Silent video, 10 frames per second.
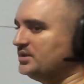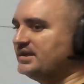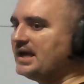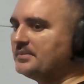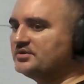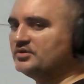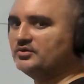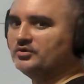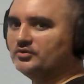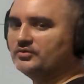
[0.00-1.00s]
capturing
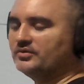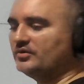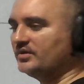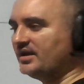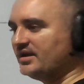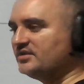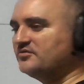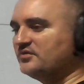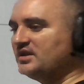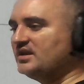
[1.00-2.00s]
you, okay, and it's
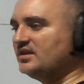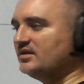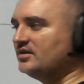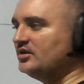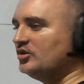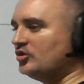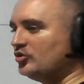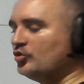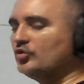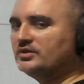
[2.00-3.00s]
feeding
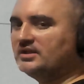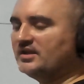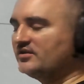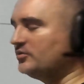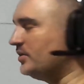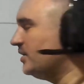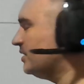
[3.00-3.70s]
Google Analytics with it.